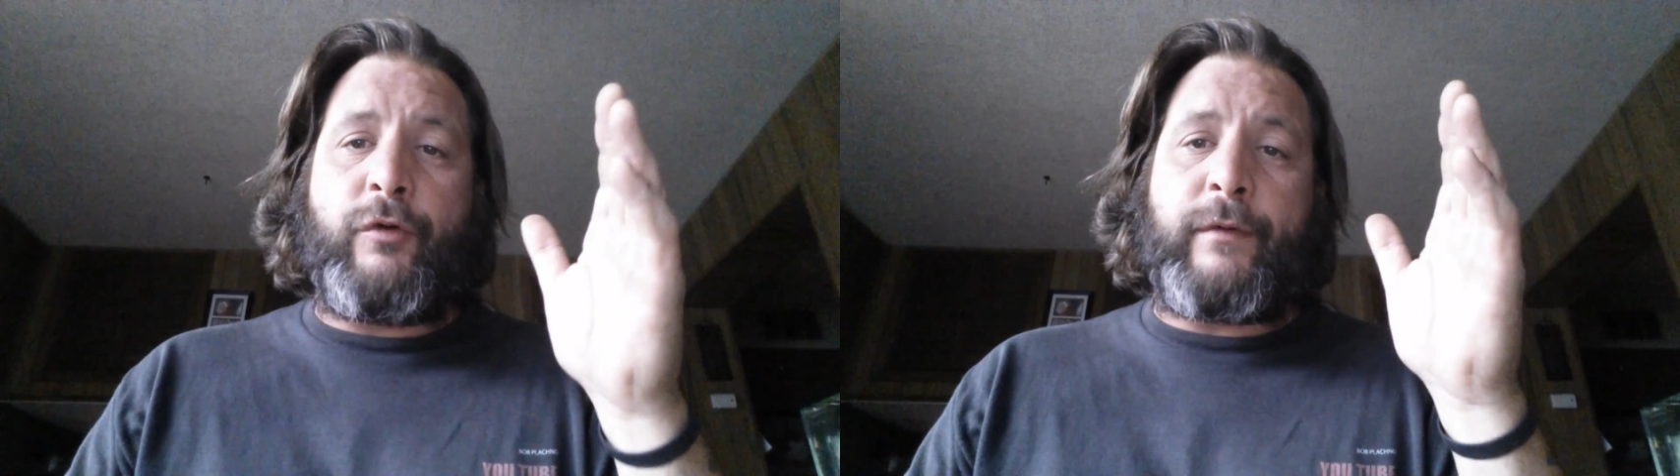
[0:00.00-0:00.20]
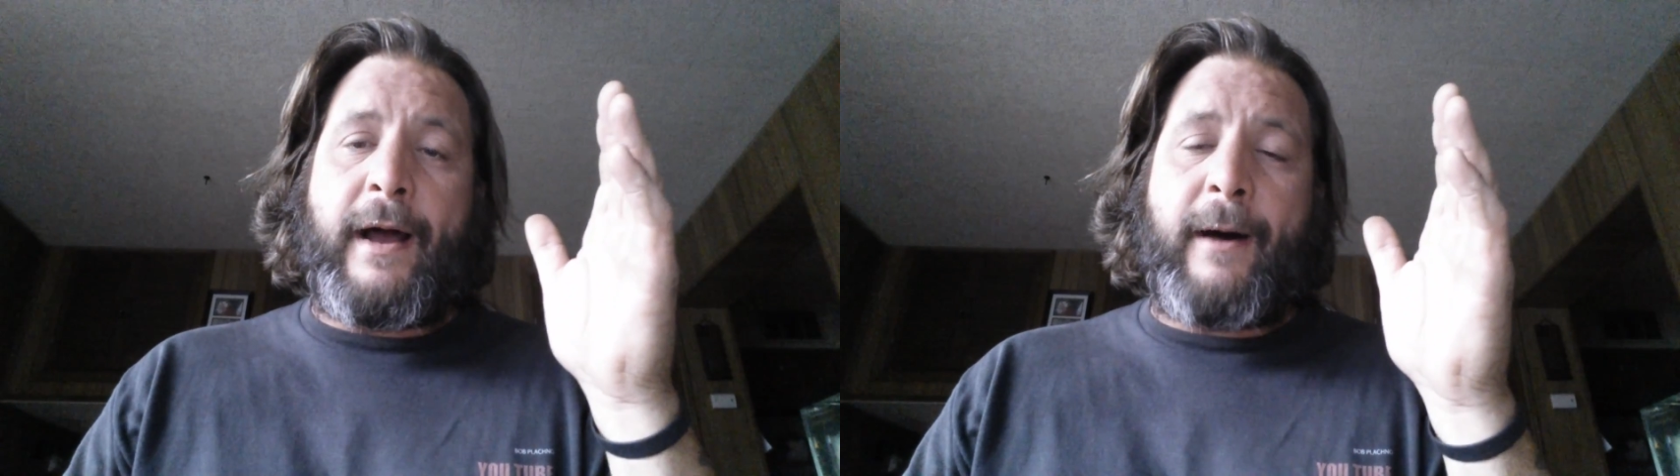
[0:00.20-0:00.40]

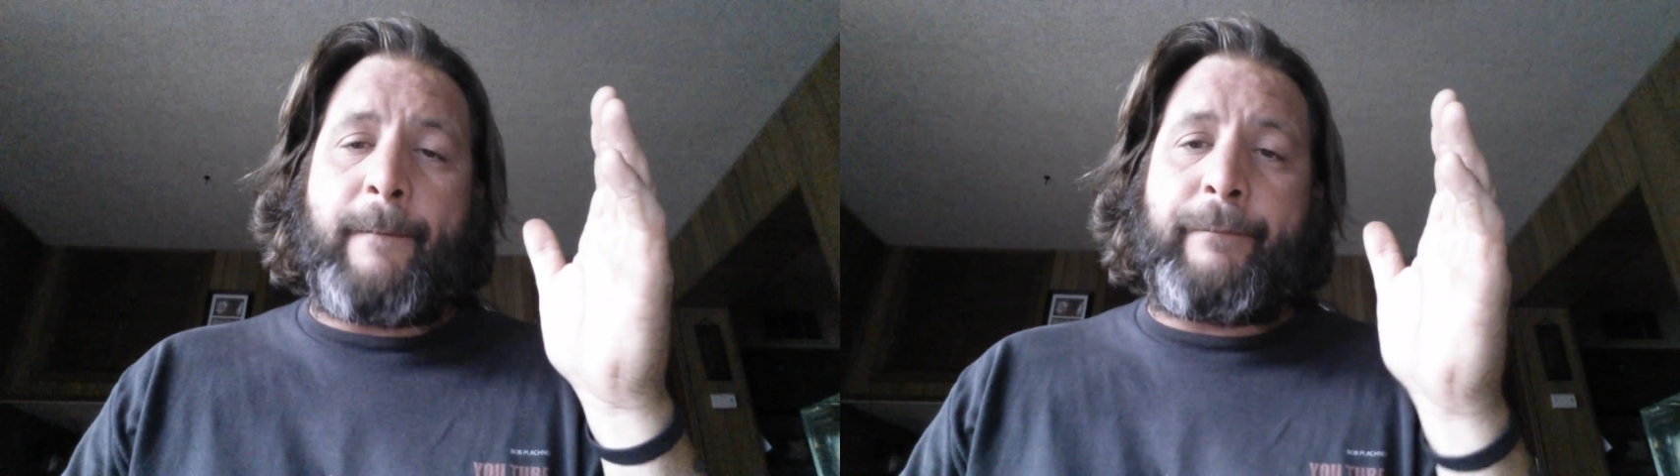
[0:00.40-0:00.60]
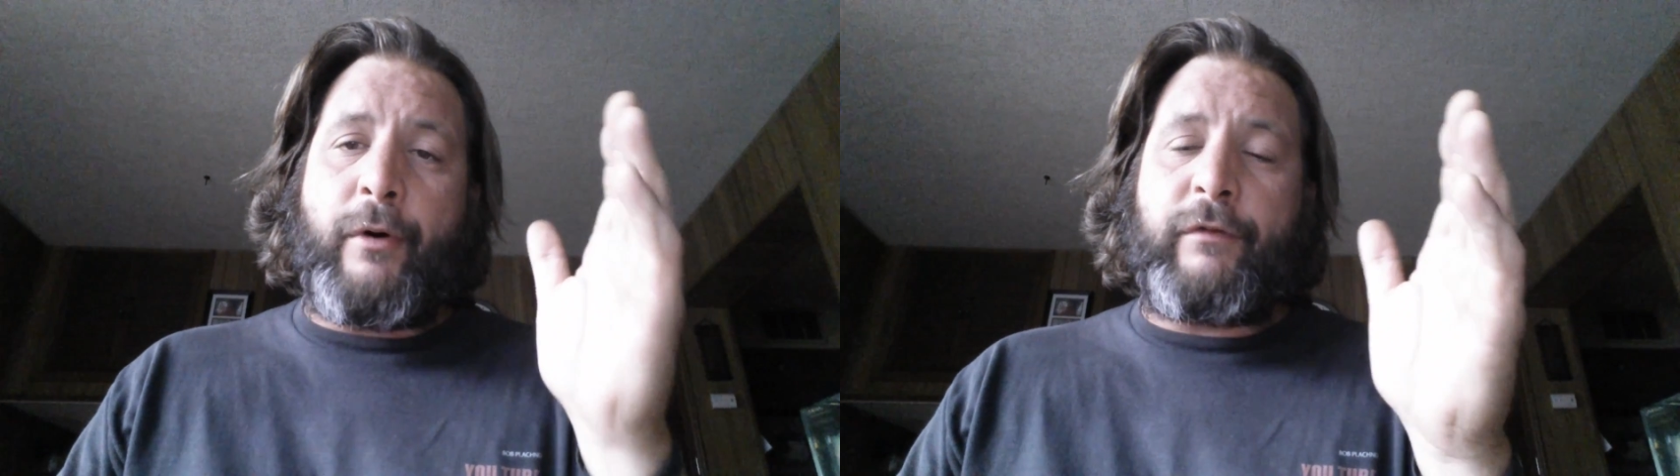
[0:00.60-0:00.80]
you
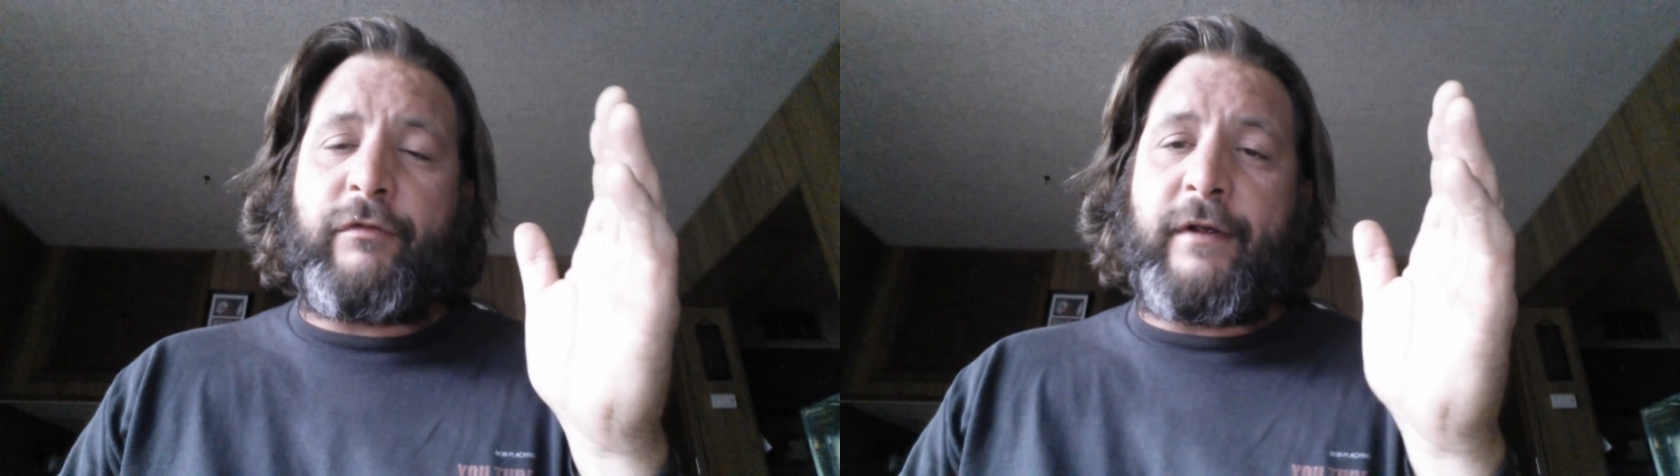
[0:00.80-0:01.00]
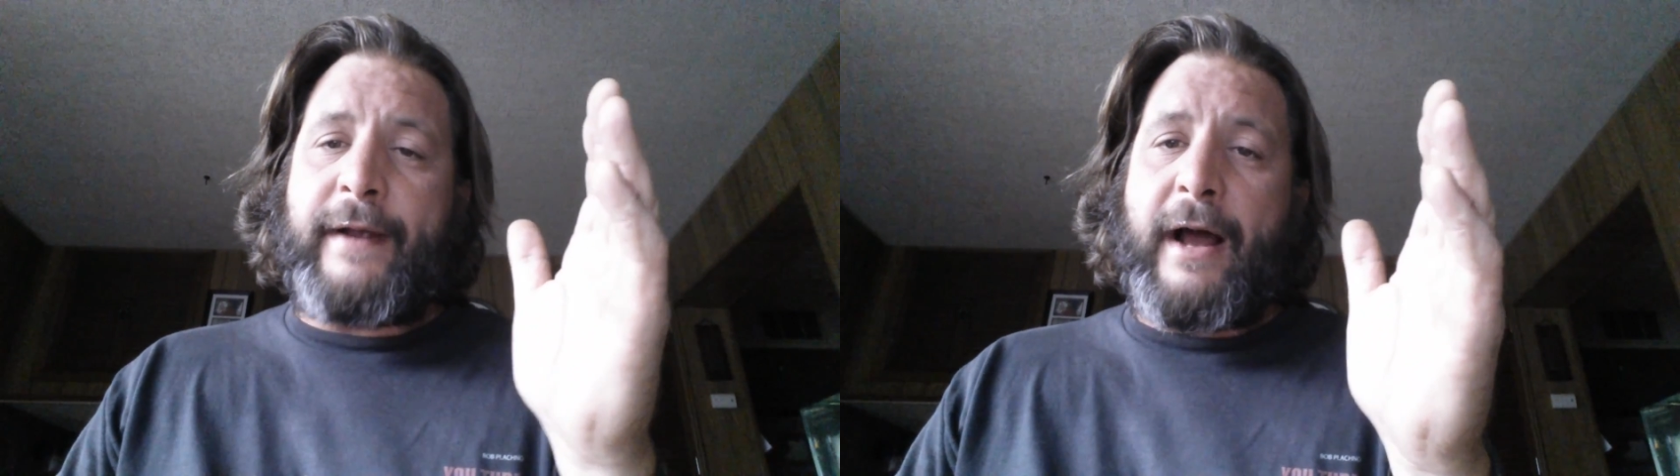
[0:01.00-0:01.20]

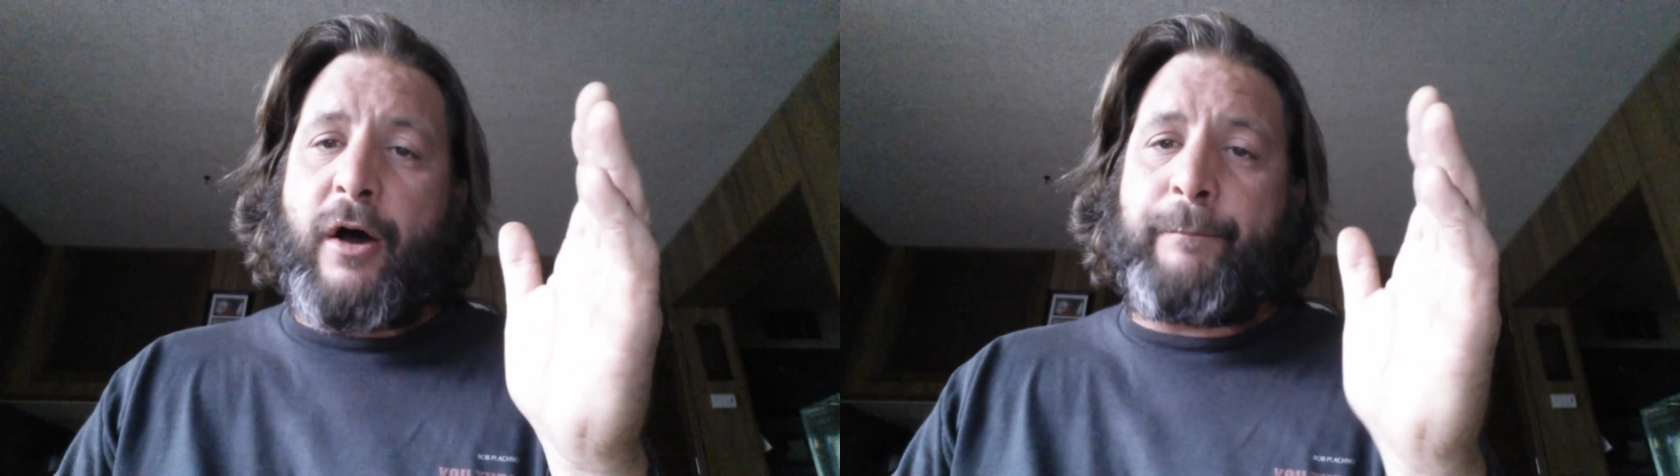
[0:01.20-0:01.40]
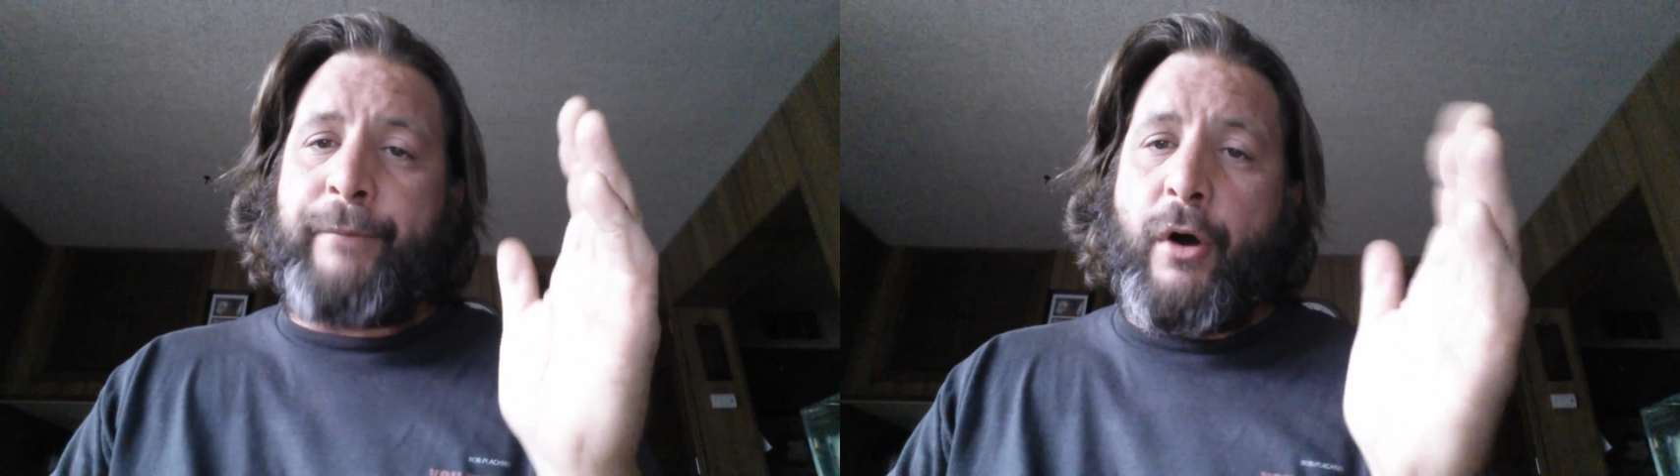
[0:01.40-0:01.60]
cowpokes and
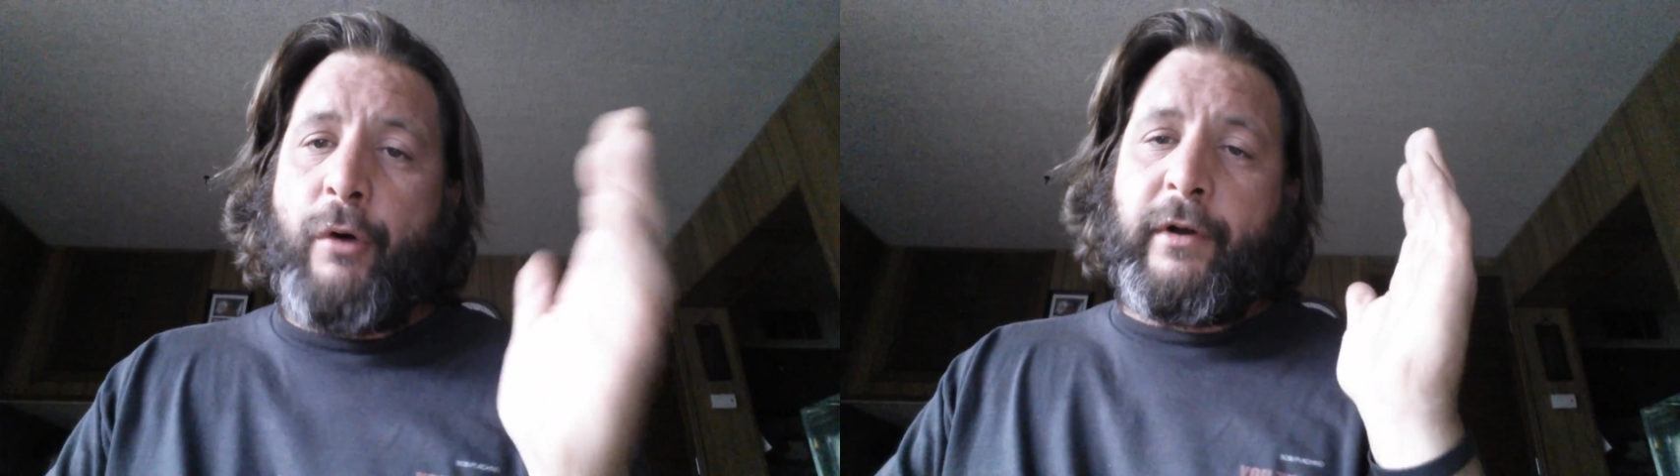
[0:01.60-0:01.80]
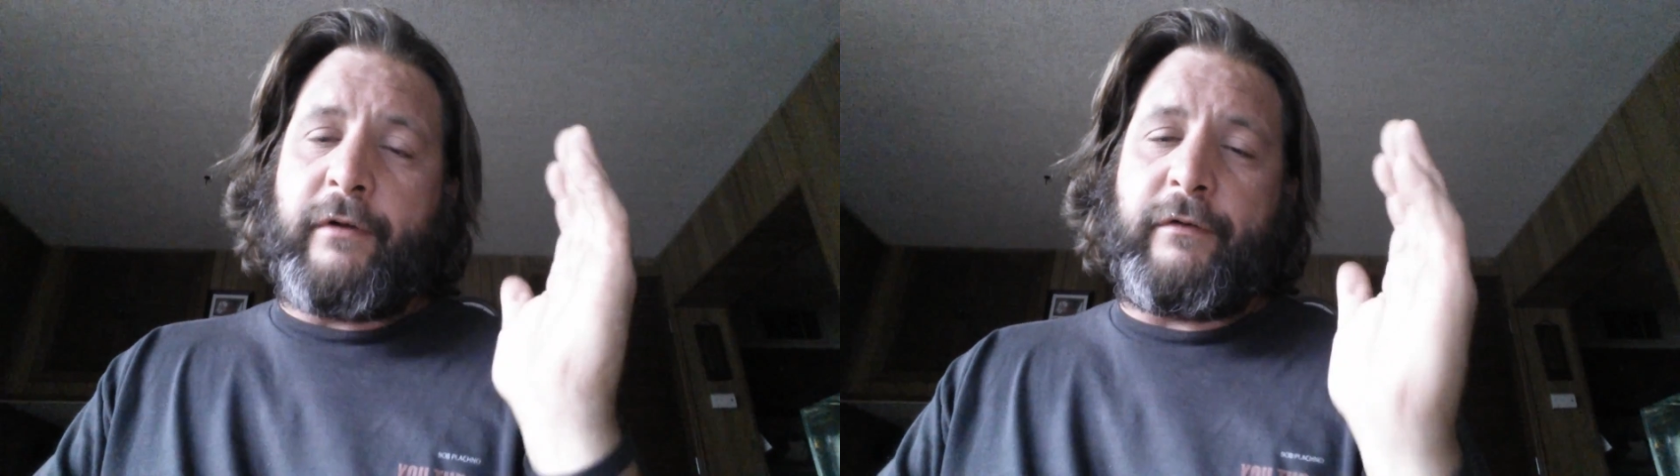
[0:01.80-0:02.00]

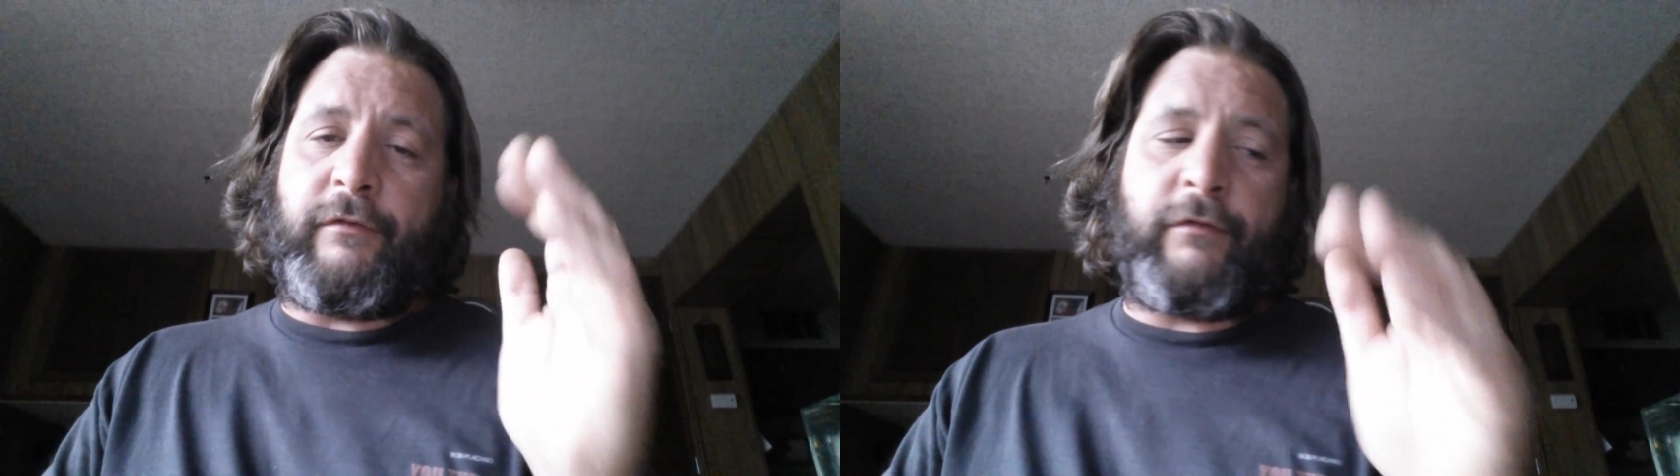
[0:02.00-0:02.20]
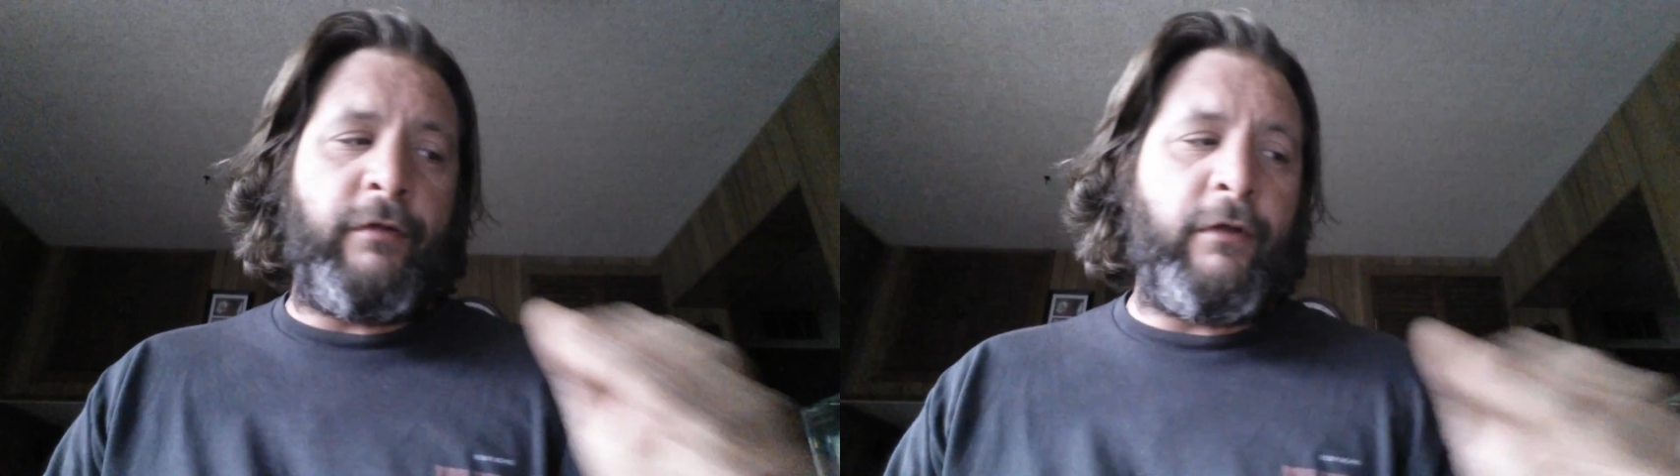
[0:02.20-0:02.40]
cowpokers.